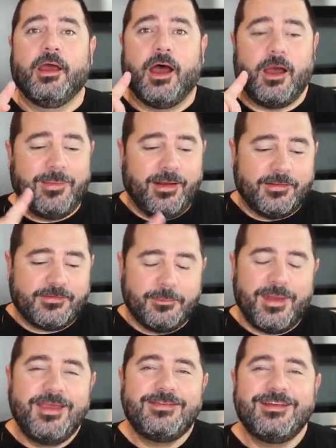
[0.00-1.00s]
Um, and it's
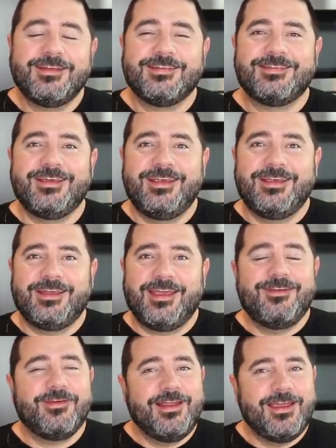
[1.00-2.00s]
amazing to see,
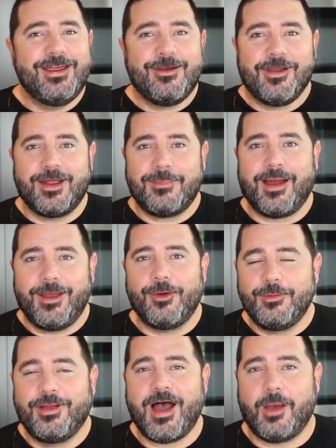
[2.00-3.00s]
even here in my
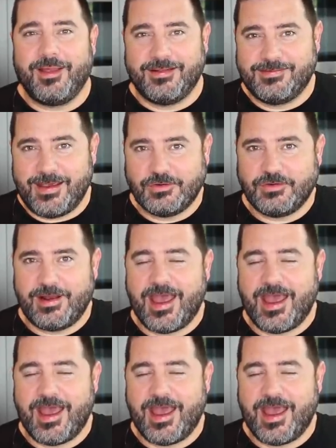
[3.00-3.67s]
own comment section,